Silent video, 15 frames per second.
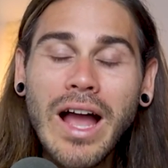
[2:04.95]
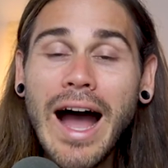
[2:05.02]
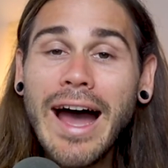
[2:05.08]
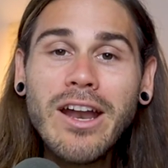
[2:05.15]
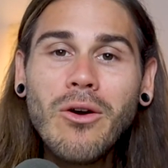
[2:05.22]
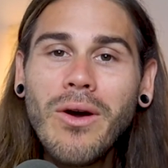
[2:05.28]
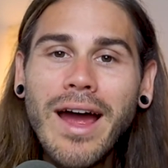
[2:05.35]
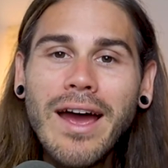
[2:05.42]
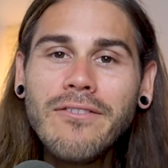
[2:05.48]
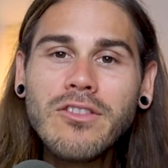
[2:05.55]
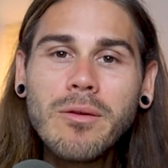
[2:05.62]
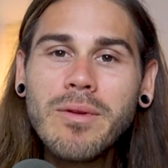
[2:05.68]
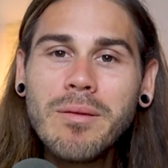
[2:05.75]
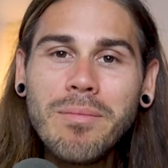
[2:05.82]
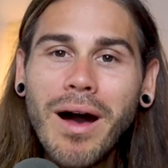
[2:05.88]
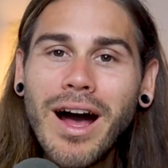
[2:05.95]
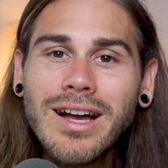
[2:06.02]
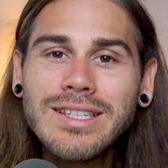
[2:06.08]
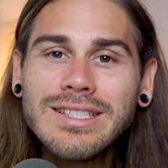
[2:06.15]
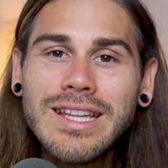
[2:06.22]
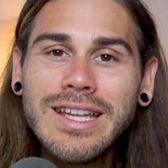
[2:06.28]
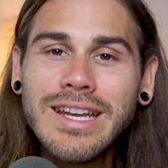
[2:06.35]
I don't have to be
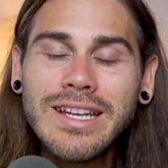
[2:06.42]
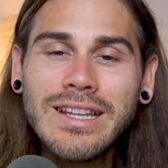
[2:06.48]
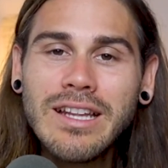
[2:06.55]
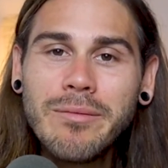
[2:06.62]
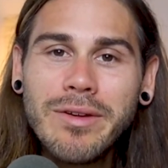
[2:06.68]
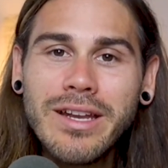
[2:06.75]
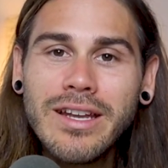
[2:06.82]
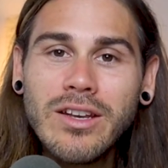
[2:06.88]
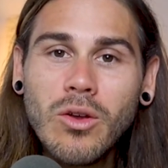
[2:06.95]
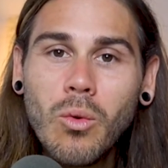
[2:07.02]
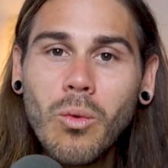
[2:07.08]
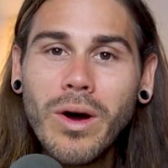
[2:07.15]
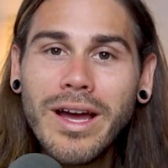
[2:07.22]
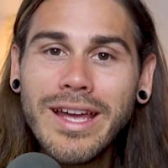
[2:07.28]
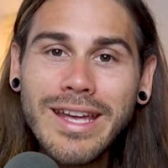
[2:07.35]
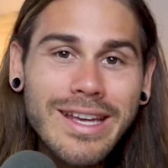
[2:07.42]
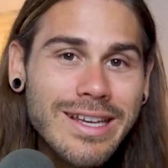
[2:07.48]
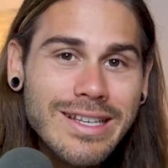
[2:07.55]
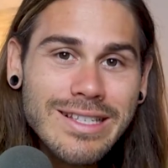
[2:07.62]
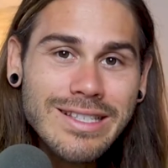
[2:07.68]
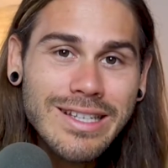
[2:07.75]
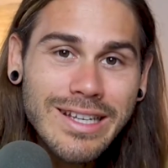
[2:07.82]
boxed in and limited to what
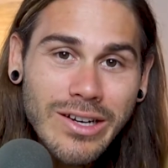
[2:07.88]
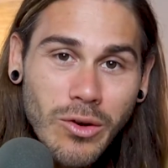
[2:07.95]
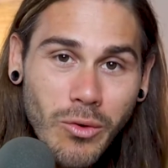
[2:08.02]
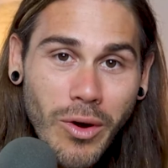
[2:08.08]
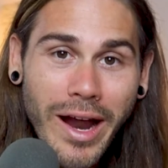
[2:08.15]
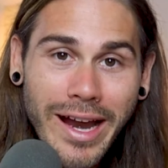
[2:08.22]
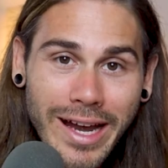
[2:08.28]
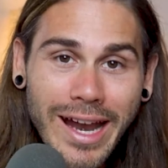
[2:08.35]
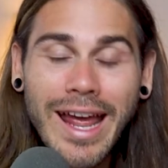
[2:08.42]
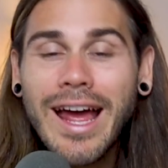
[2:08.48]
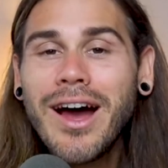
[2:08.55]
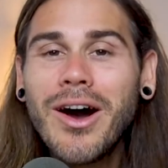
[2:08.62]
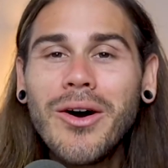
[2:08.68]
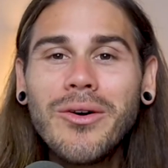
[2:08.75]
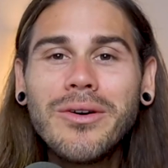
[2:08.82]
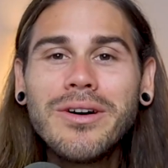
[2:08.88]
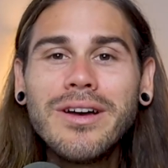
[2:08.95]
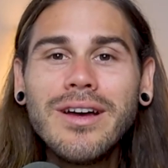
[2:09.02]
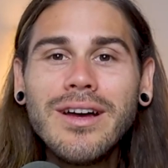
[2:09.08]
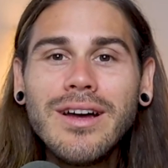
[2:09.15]
is right now.